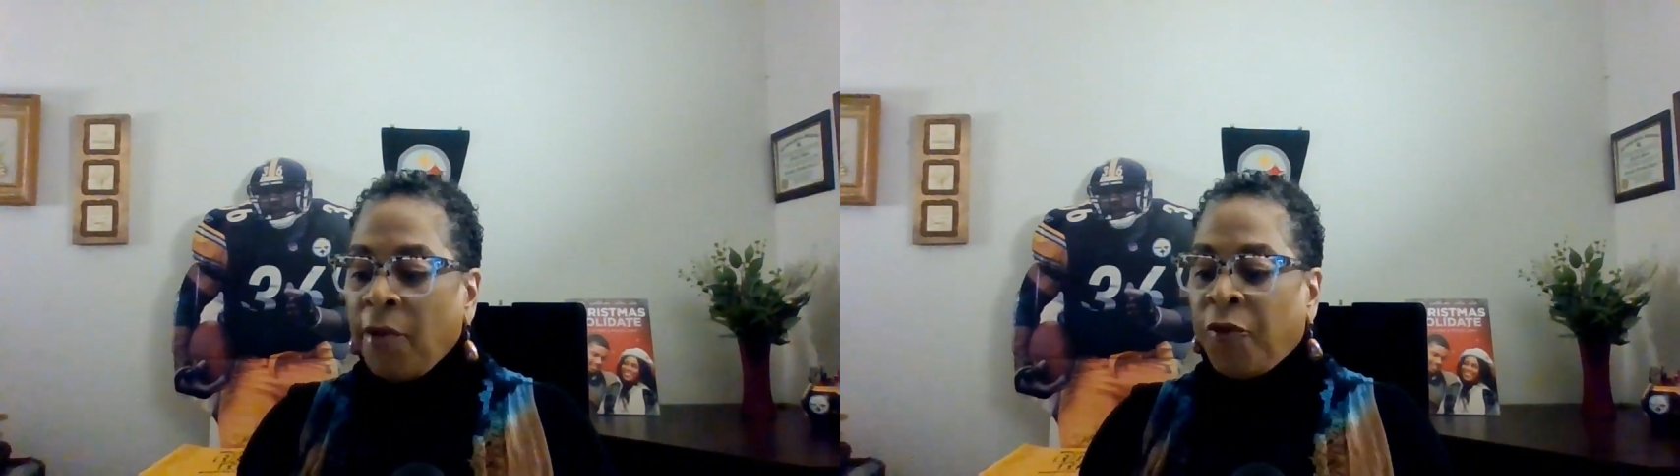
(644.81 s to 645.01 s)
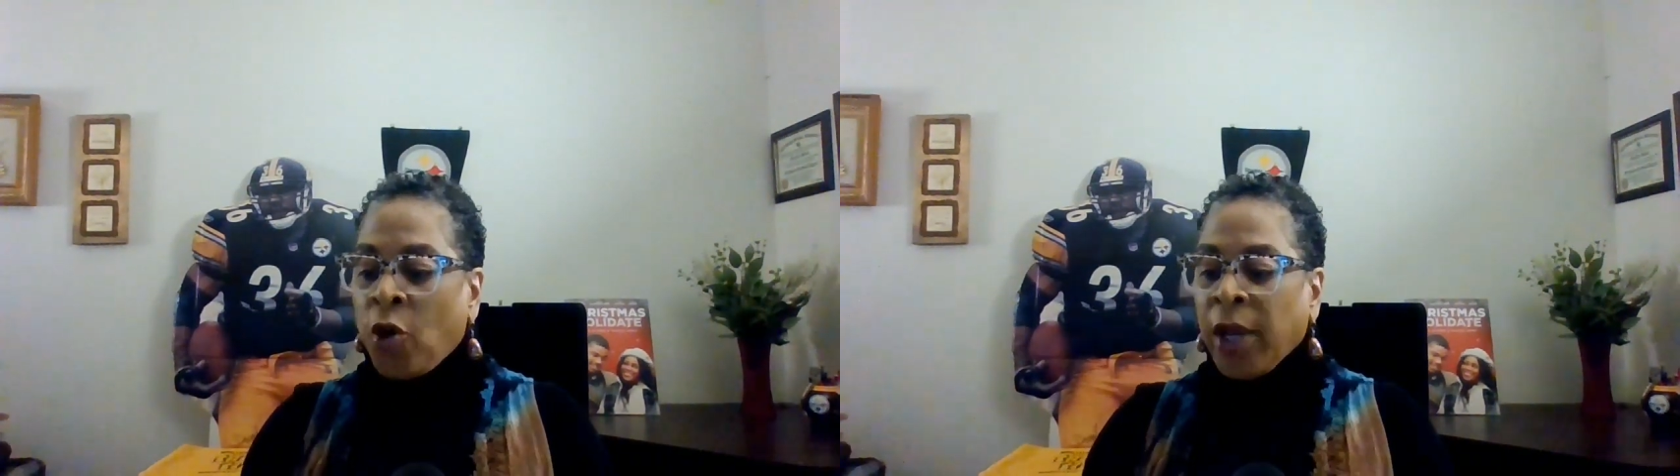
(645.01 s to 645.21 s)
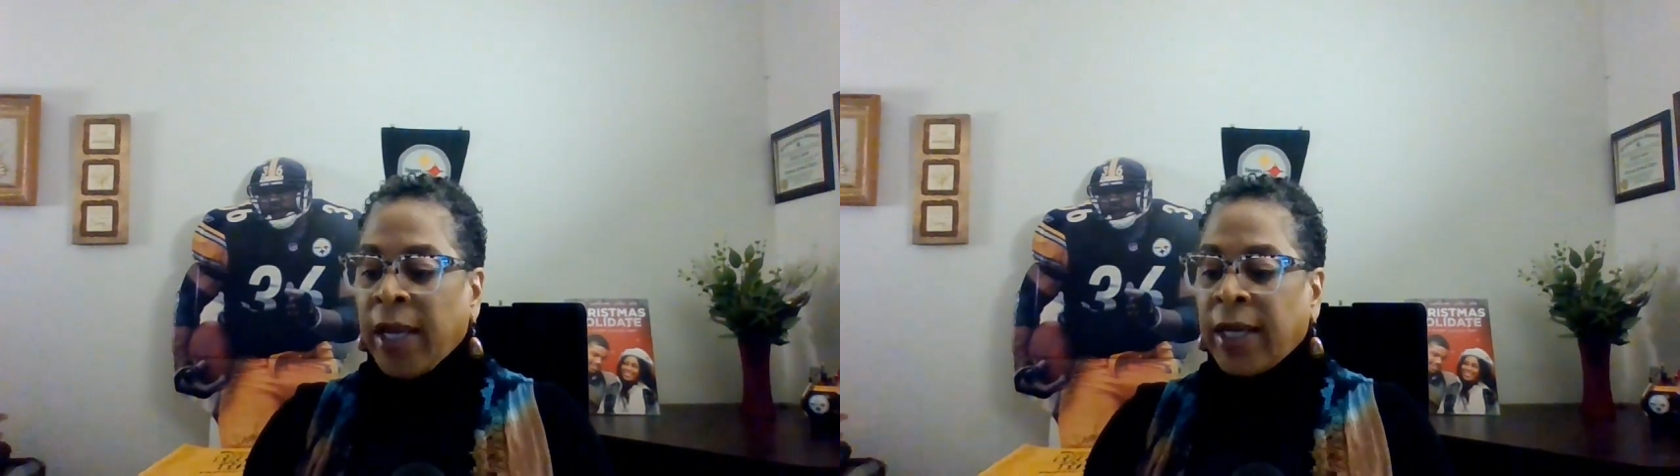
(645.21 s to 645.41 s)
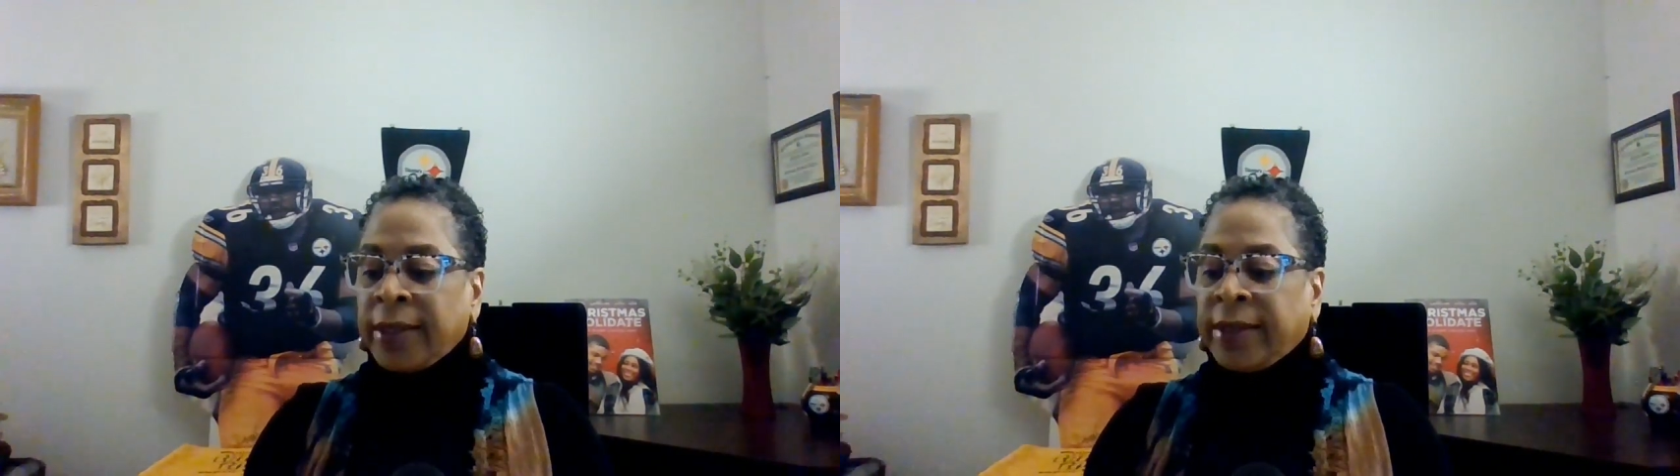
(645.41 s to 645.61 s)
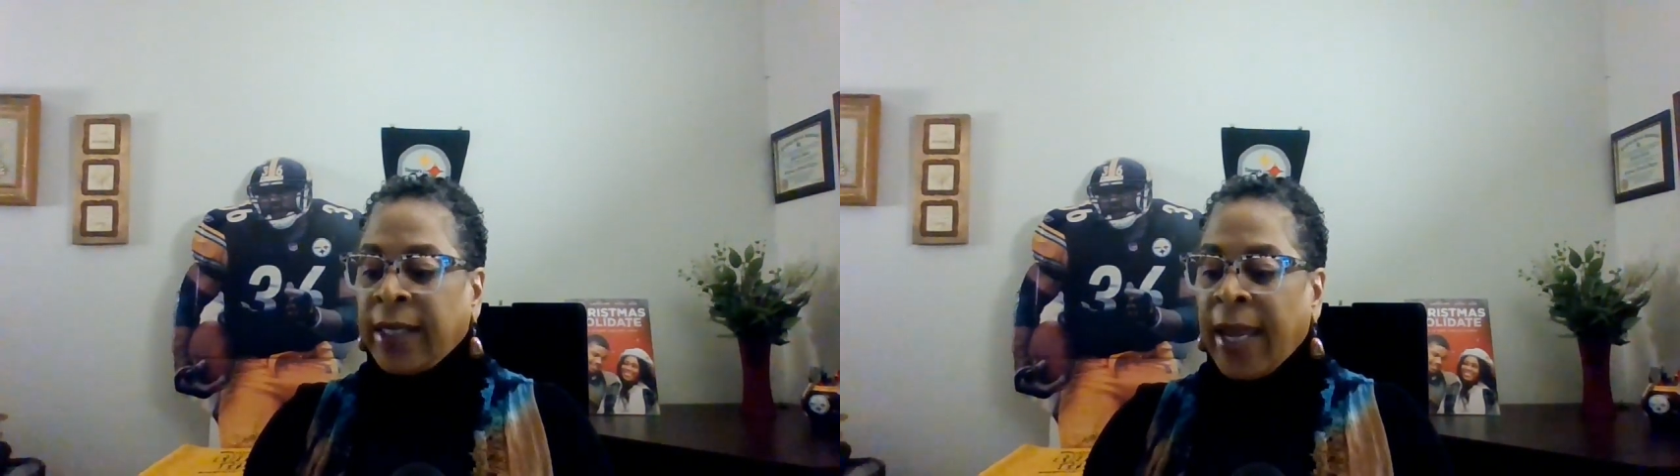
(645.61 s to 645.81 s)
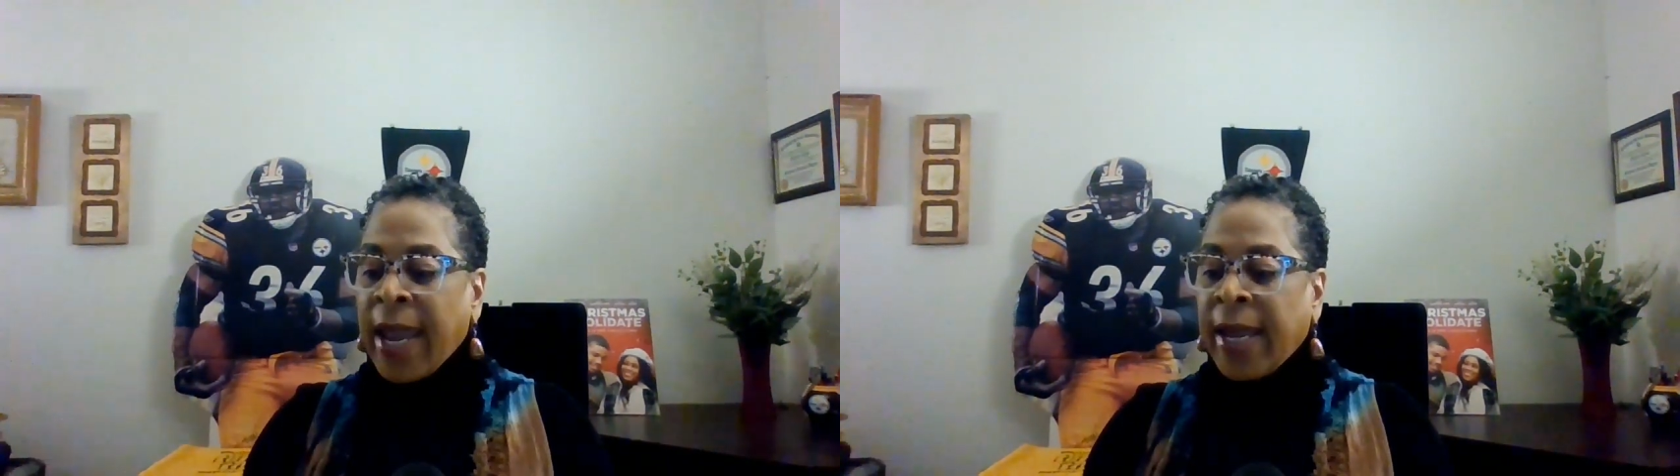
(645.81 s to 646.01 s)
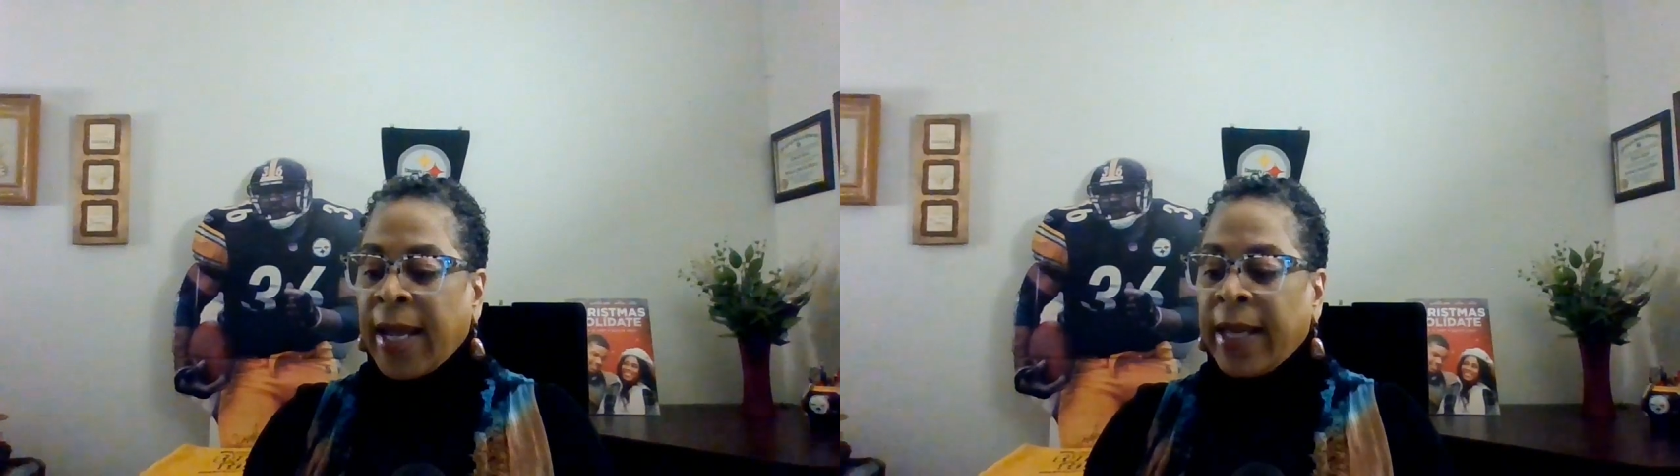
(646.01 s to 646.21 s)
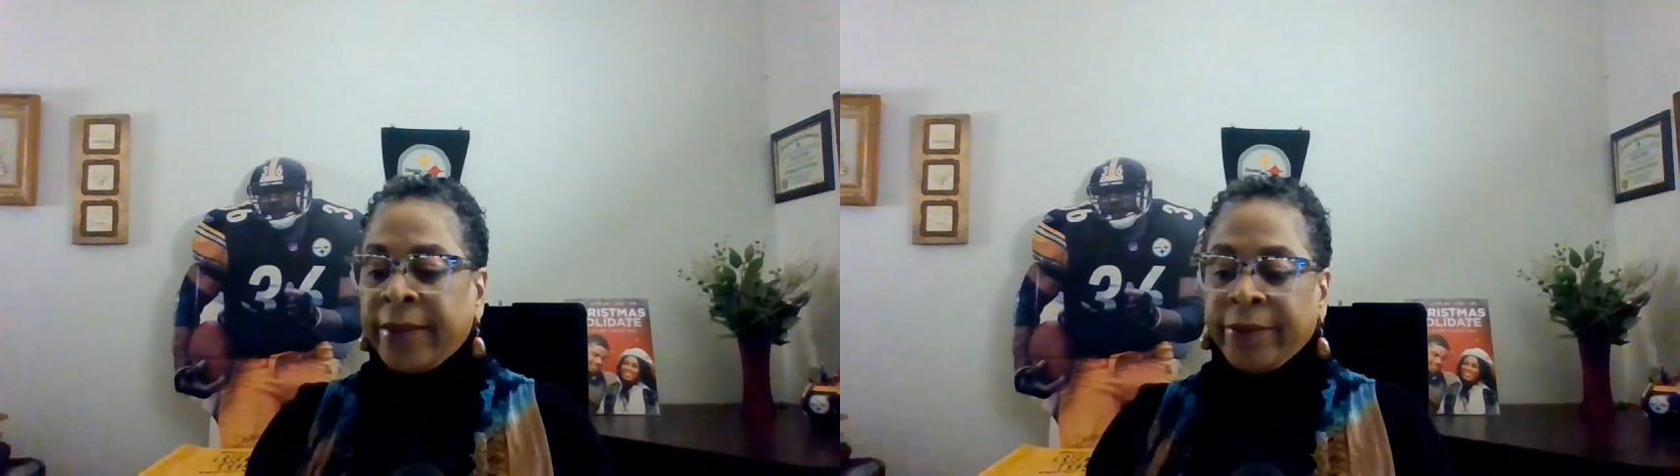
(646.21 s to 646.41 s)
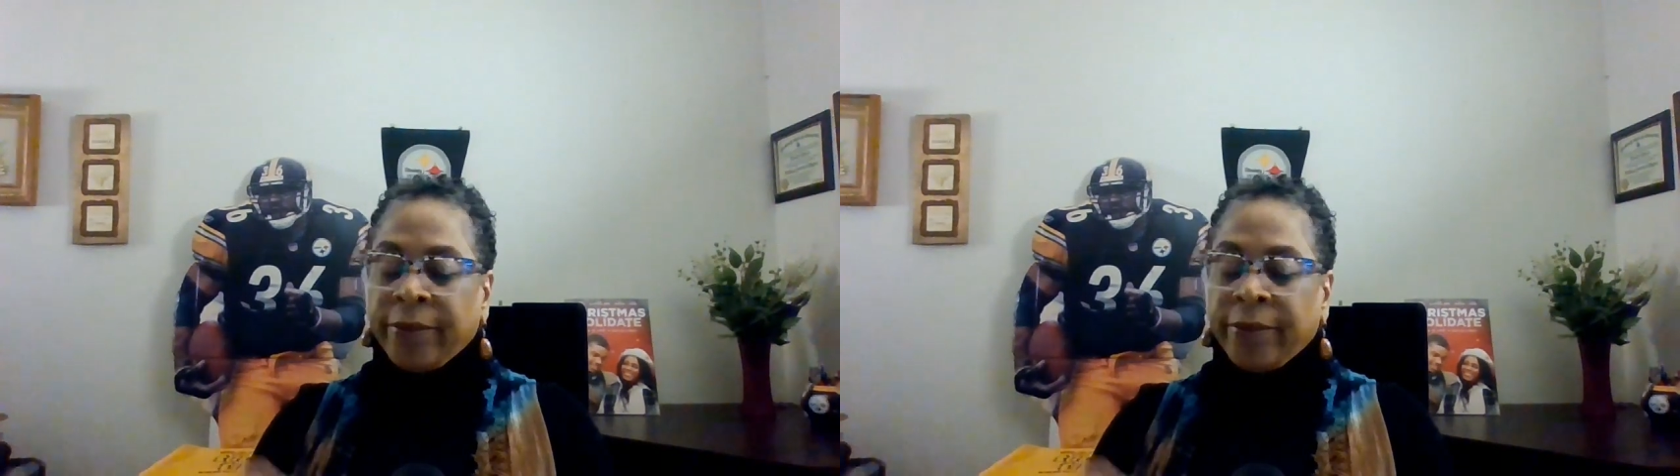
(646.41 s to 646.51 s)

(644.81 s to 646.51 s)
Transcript: Foya Saea